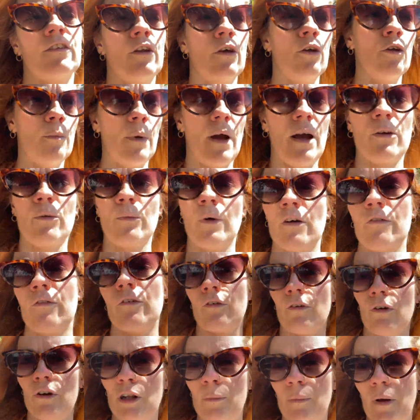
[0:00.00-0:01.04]
no bad weather,
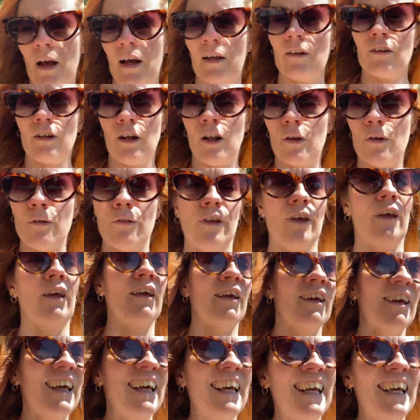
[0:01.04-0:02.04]
only bad clothing?